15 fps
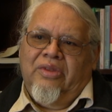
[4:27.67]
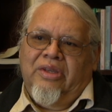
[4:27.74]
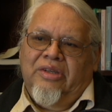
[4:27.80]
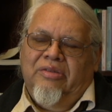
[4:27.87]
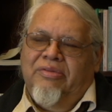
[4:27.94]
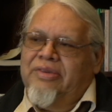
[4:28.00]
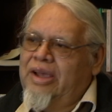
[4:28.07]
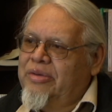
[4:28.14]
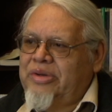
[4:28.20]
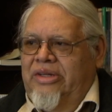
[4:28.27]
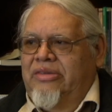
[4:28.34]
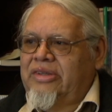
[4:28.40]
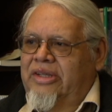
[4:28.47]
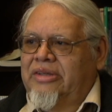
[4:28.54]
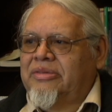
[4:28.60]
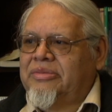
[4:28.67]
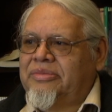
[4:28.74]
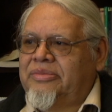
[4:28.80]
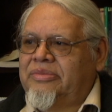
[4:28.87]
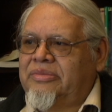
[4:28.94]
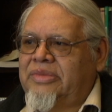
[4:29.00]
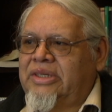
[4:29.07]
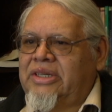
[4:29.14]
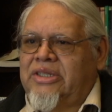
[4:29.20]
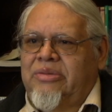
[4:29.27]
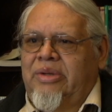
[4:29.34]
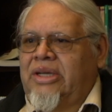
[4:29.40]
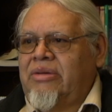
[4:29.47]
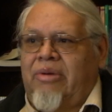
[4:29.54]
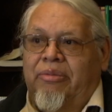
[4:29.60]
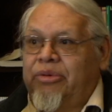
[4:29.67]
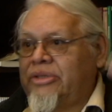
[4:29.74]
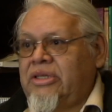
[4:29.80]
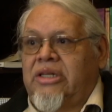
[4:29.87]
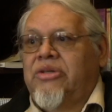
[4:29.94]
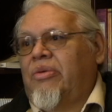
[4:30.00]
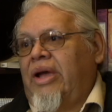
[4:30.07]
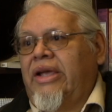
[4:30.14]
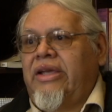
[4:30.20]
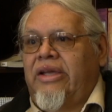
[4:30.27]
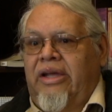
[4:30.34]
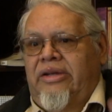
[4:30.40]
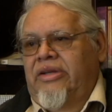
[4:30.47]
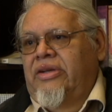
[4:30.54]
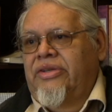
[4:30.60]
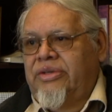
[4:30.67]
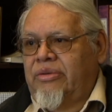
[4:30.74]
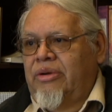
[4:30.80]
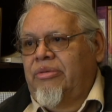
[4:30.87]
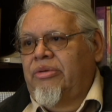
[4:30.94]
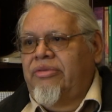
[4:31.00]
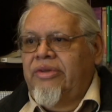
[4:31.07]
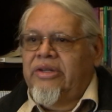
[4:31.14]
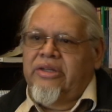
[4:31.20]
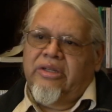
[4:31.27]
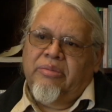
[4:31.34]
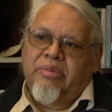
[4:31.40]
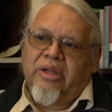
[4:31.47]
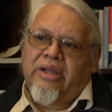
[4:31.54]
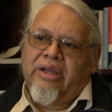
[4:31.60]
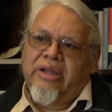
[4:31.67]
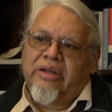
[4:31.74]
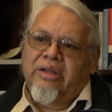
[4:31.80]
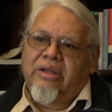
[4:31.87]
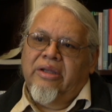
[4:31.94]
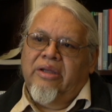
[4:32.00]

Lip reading: confounding thing, because we come up with such wacky ideas of where we fit in the plan,